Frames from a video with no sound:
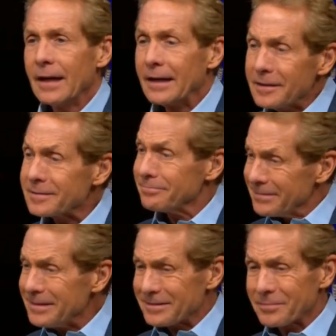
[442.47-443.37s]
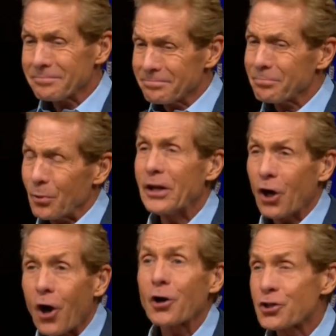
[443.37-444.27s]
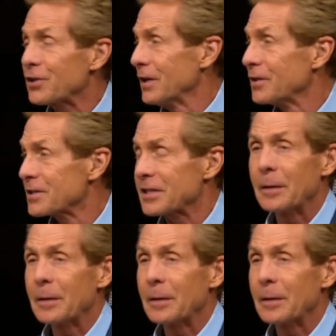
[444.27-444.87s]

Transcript: And it's a pretty harsh thing to say